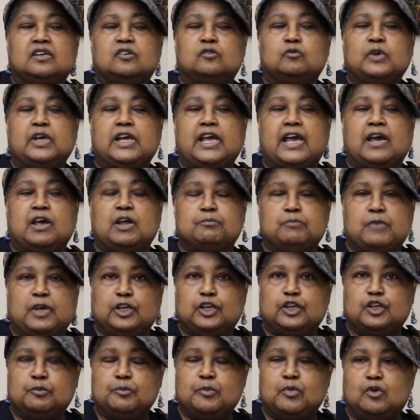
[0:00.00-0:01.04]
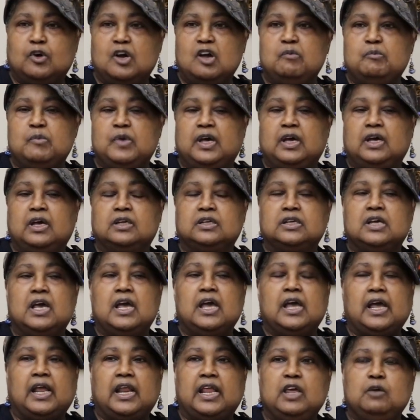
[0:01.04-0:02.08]
and we had made an appointment,
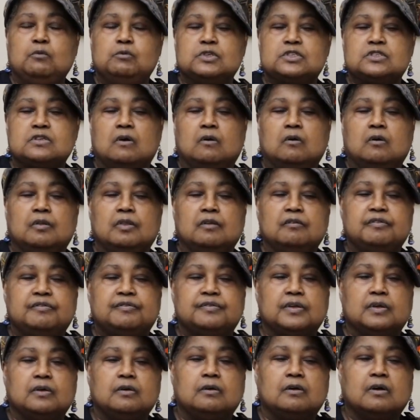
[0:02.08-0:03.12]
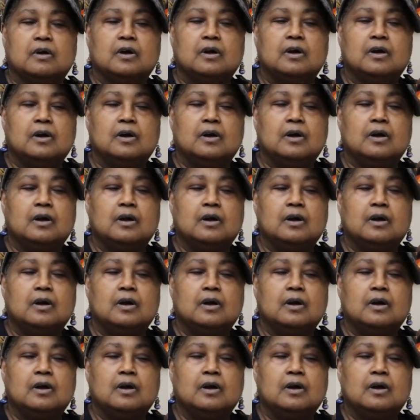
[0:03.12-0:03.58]
and he was on the floor,